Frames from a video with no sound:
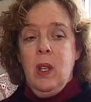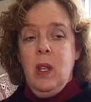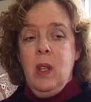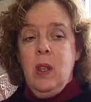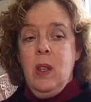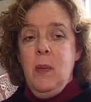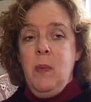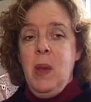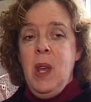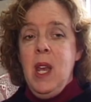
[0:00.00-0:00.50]

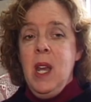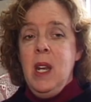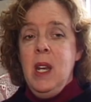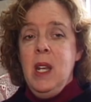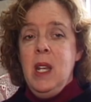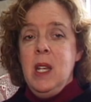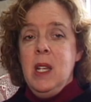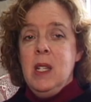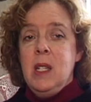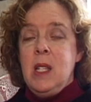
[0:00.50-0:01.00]
The pen
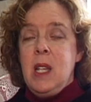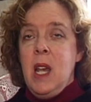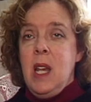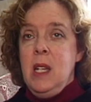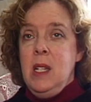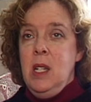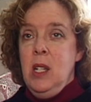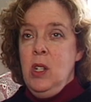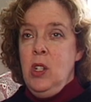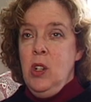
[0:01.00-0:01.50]
is a
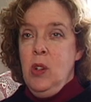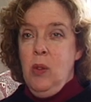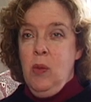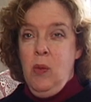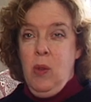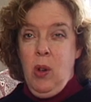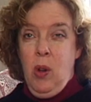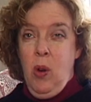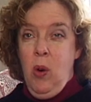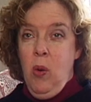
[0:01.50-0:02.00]
digital
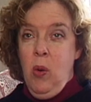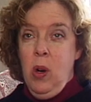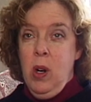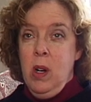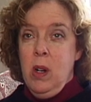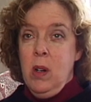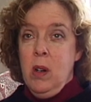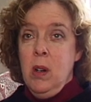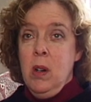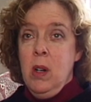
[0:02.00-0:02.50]

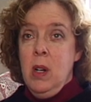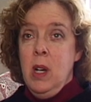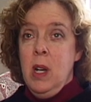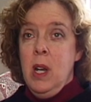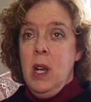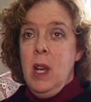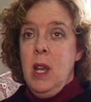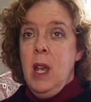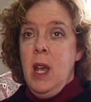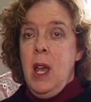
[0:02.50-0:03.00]
recorder,
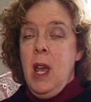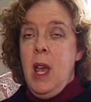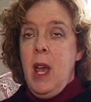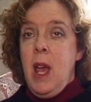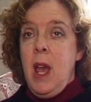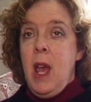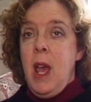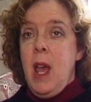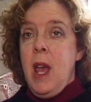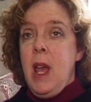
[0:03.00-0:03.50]

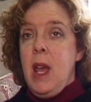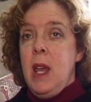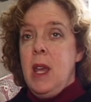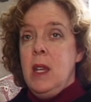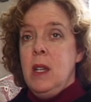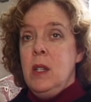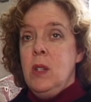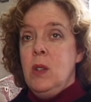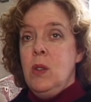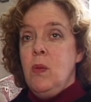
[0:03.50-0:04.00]

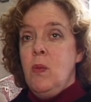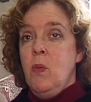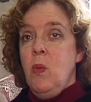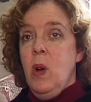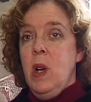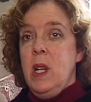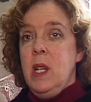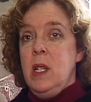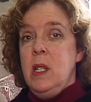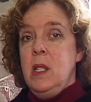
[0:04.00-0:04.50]
and
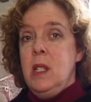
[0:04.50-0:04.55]
what it